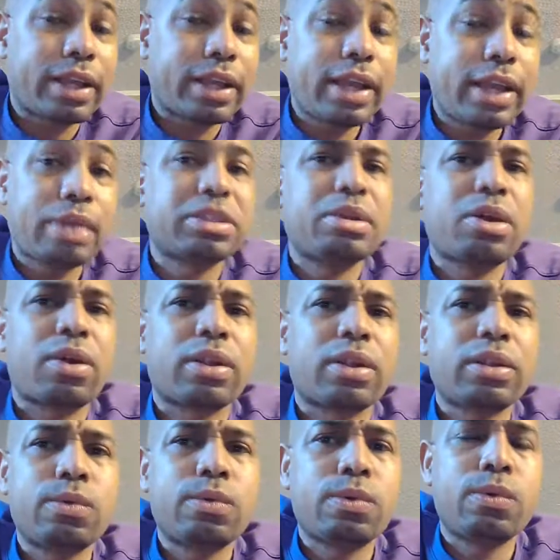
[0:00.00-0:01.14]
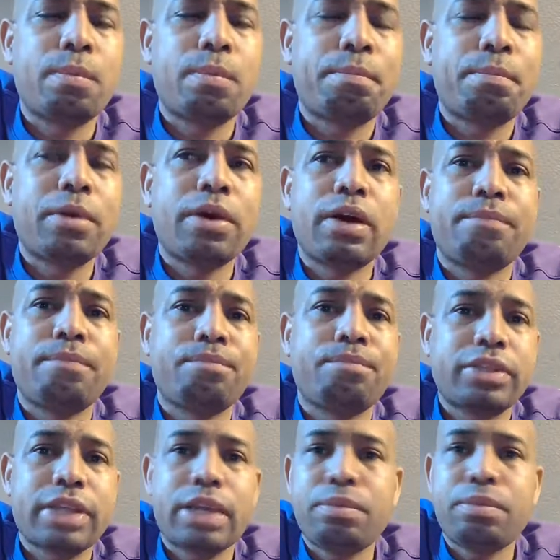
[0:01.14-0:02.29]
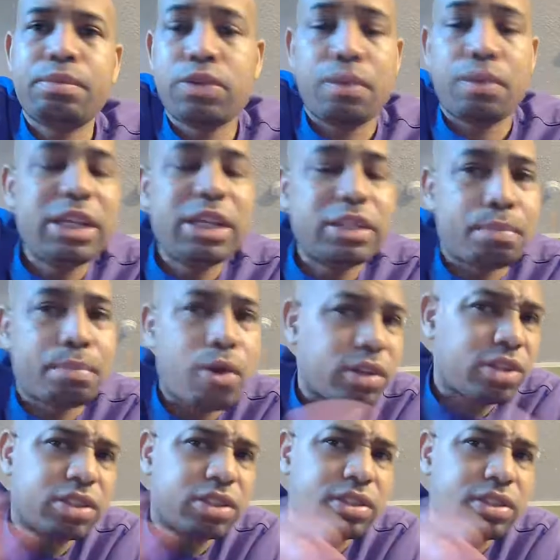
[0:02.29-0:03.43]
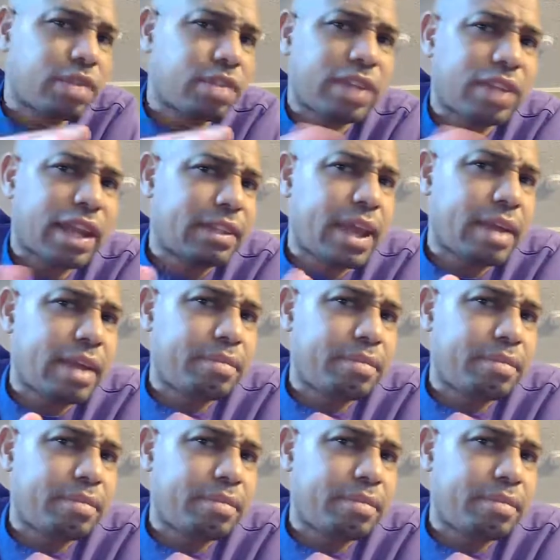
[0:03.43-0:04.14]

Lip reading: It was in our local, say, what you go, pizza parlors and stuff like that.